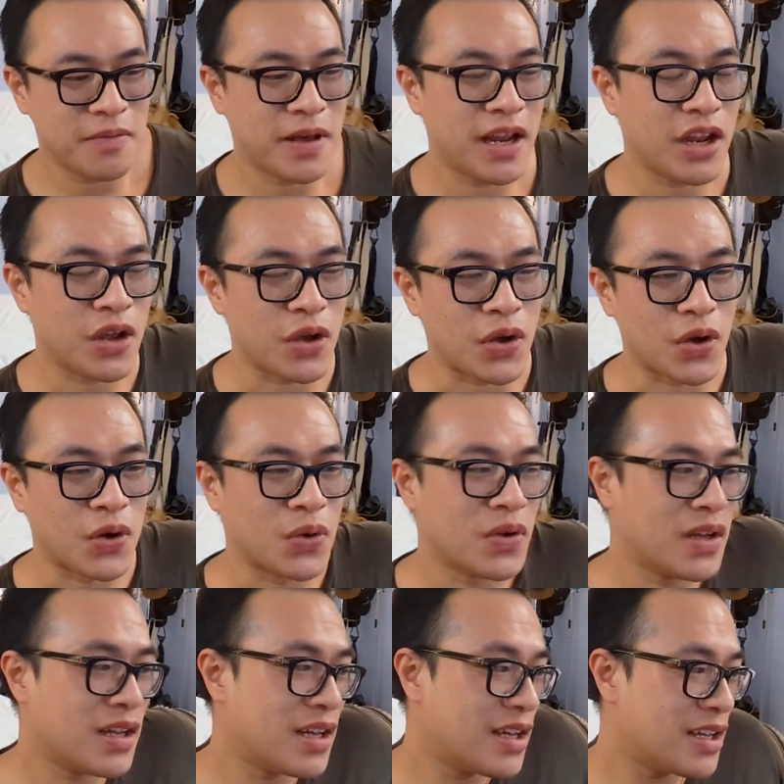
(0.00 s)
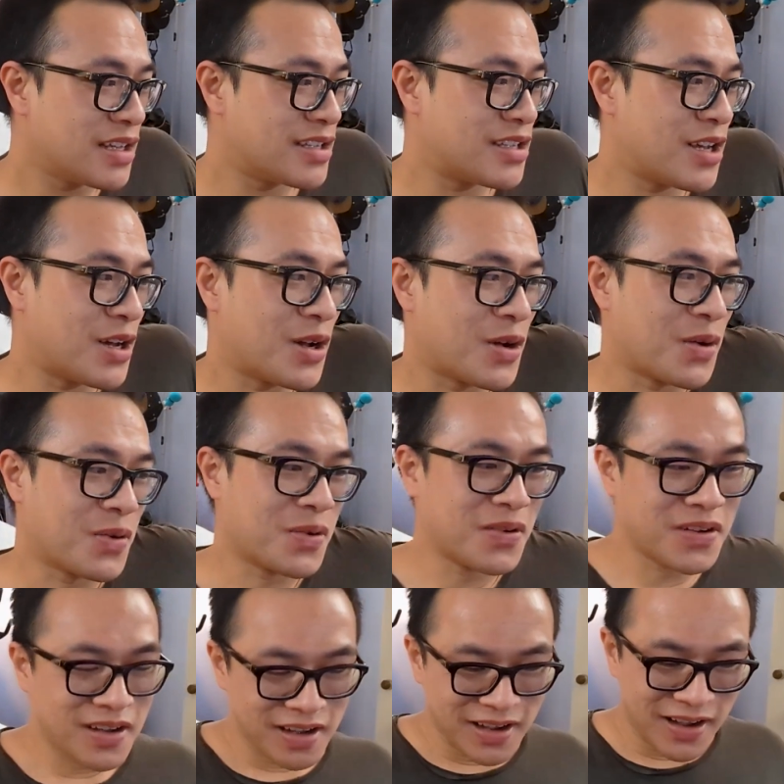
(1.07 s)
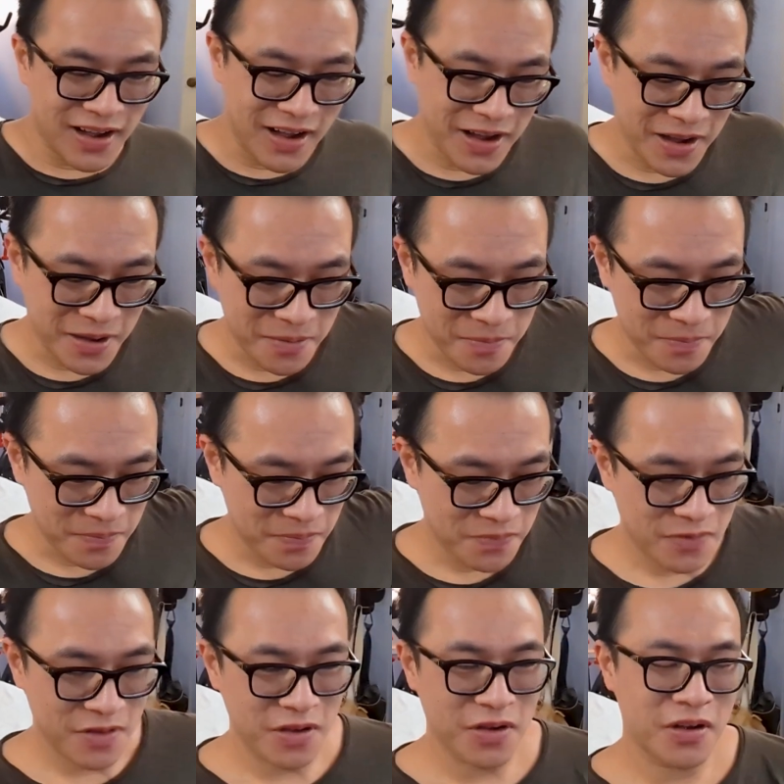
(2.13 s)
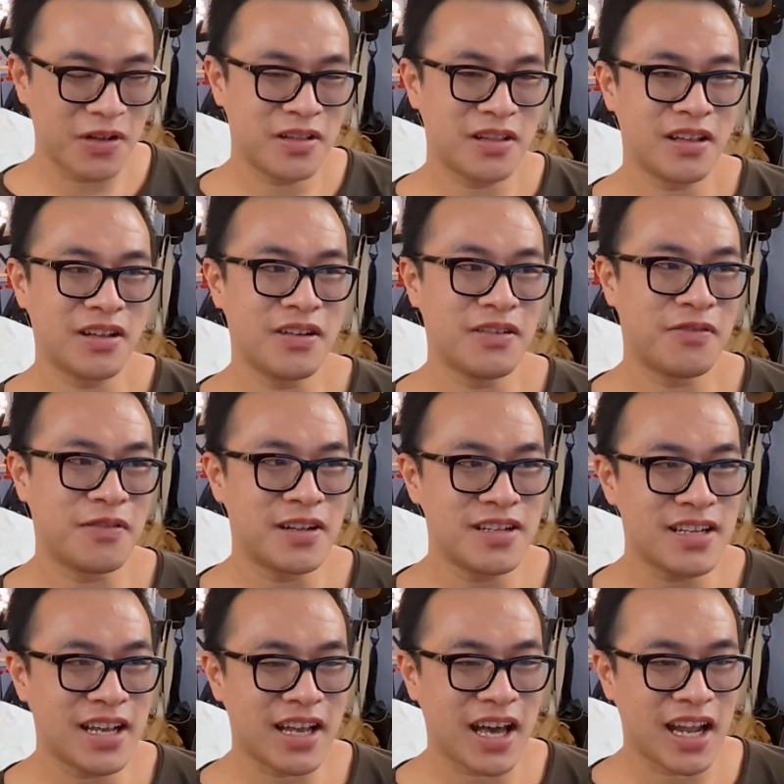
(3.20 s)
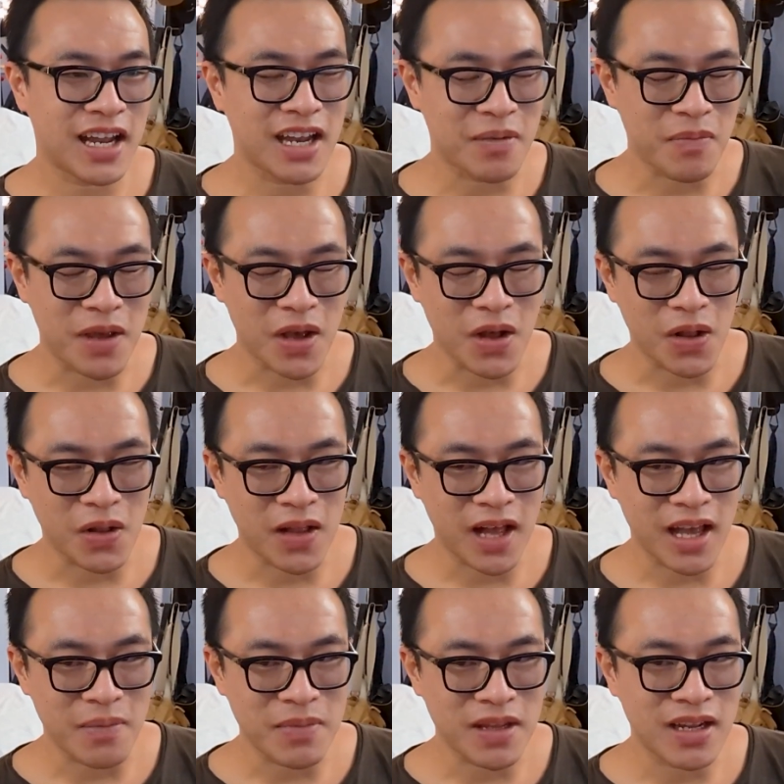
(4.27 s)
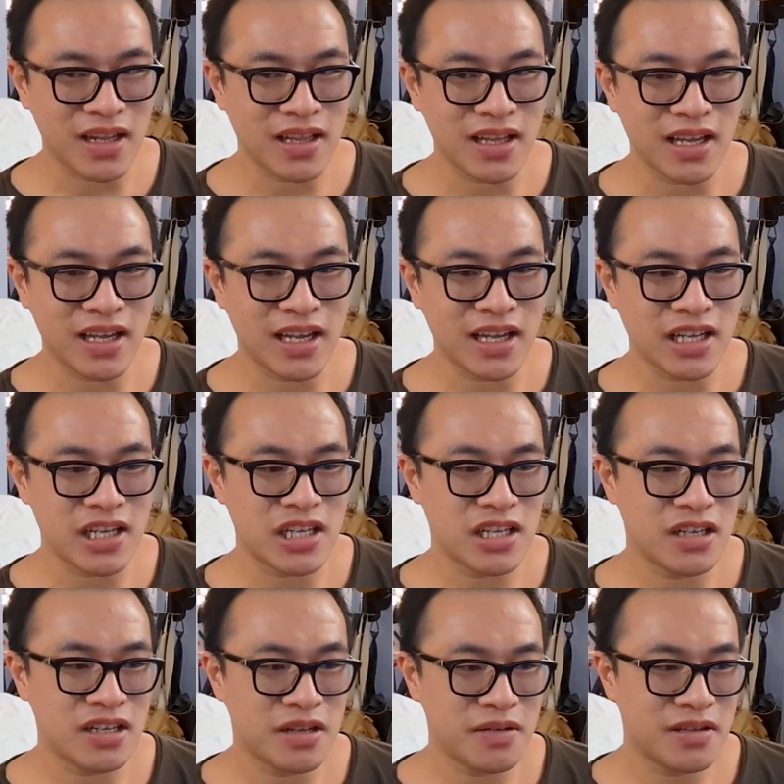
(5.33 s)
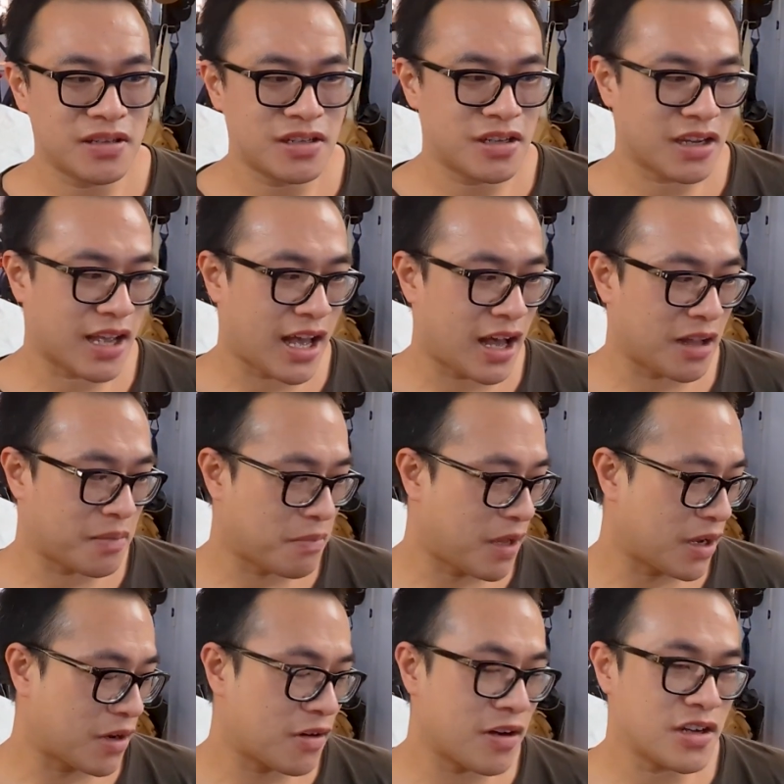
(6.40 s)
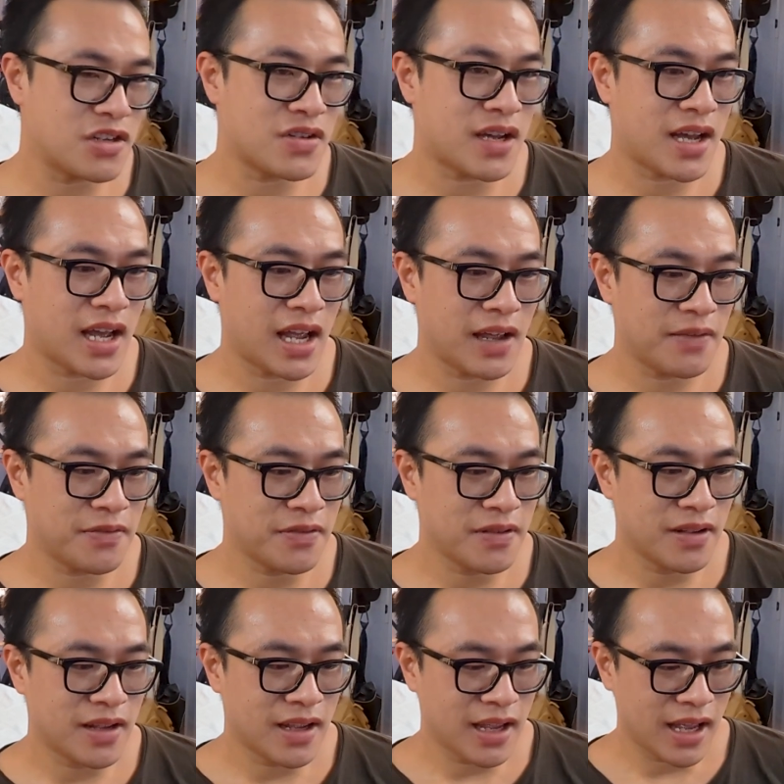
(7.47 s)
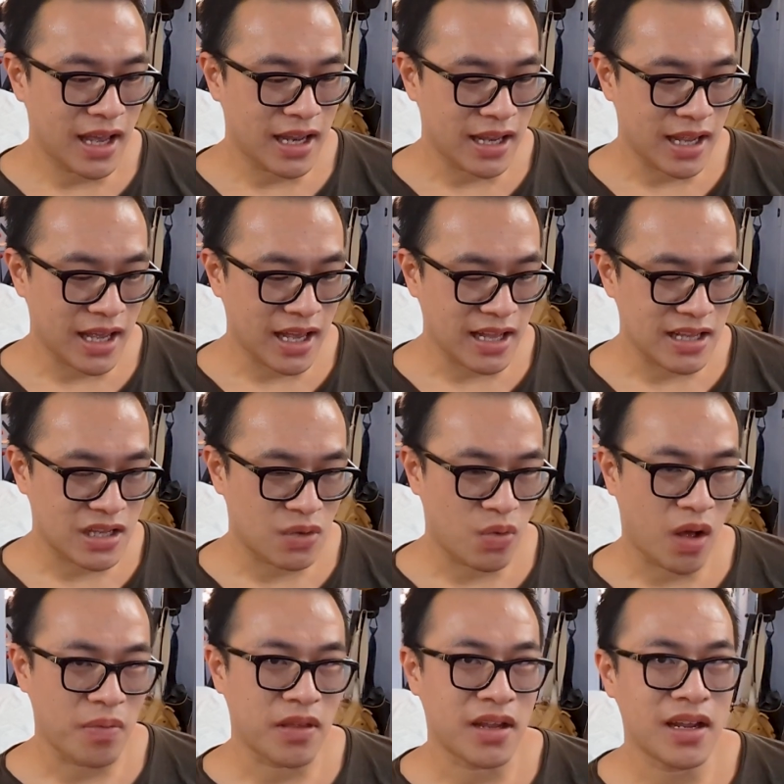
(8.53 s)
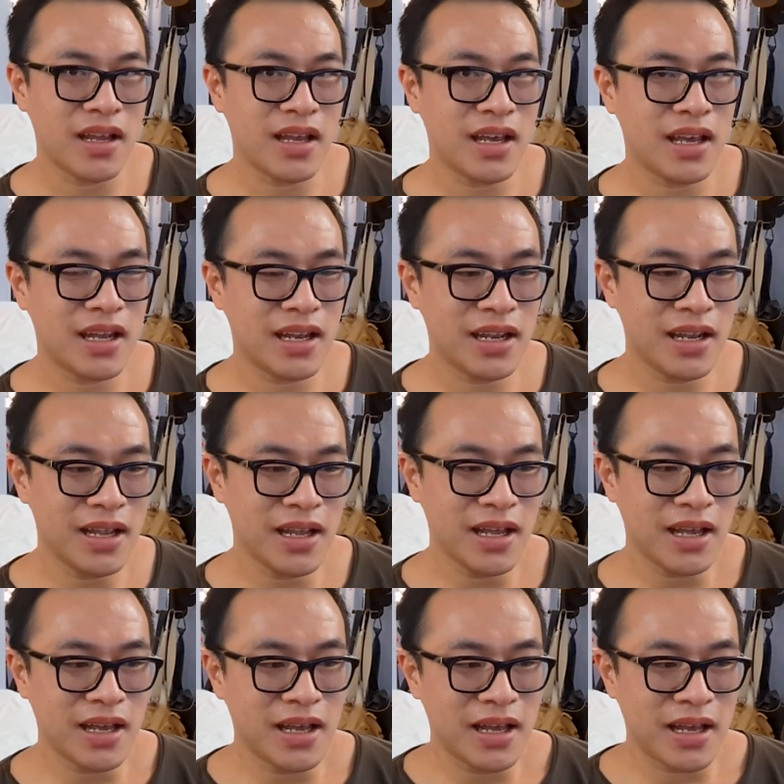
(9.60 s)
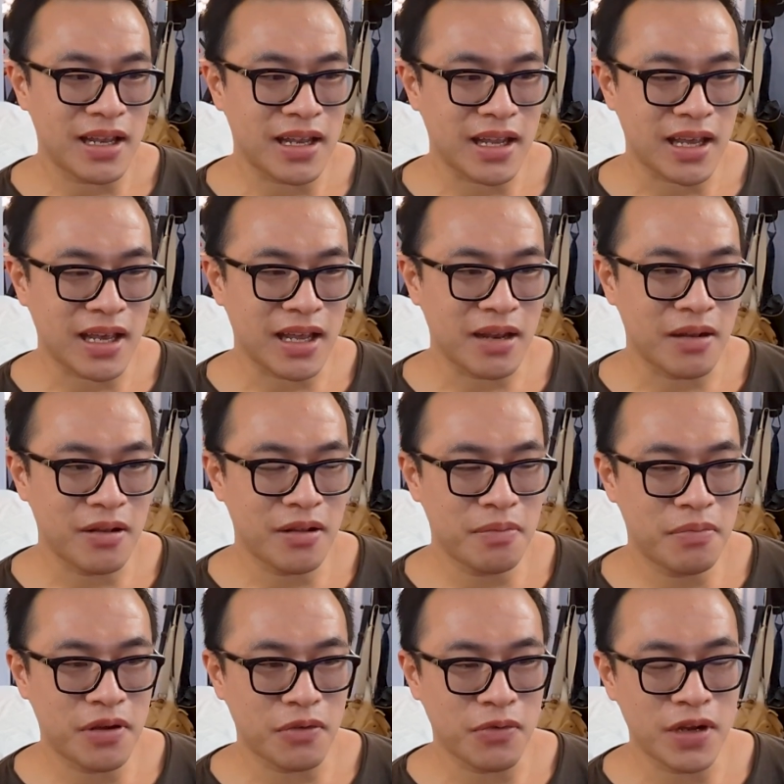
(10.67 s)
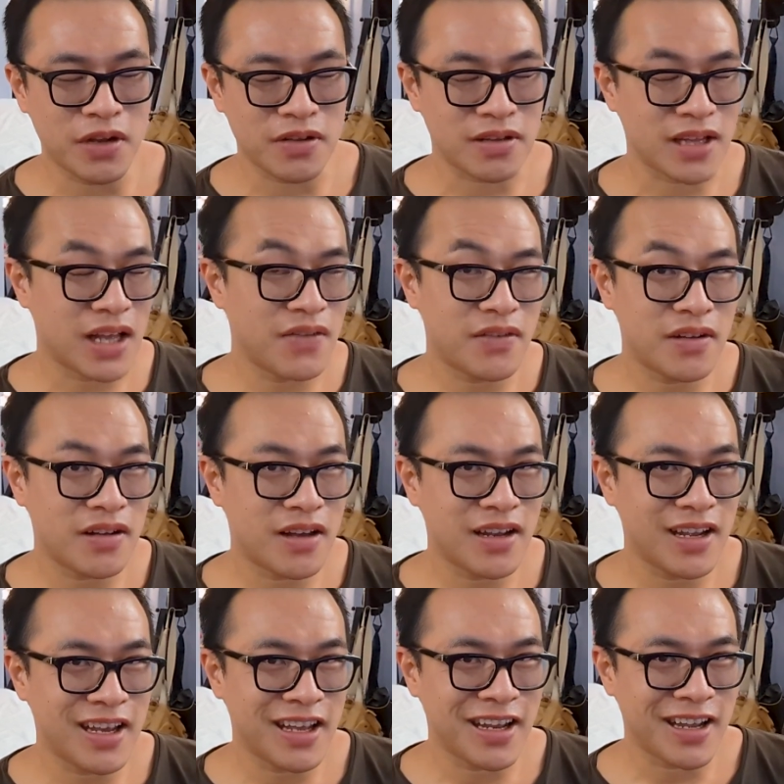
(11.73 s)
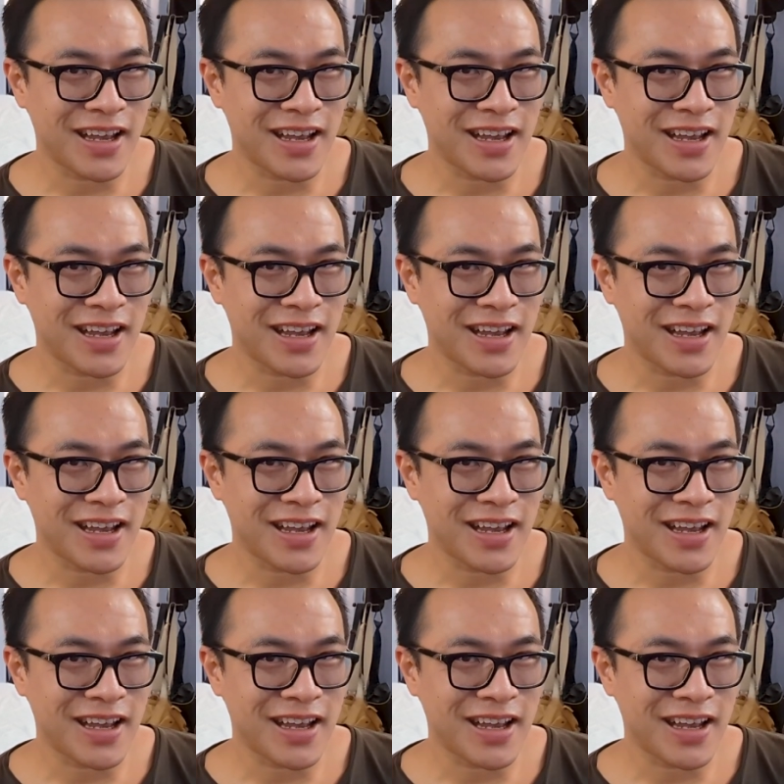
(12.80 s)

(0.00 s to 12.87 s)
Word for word: But anywho, so um, once I got it in the mail, I immediately took out my current drive and then swapped it in and then put Windows 11 on it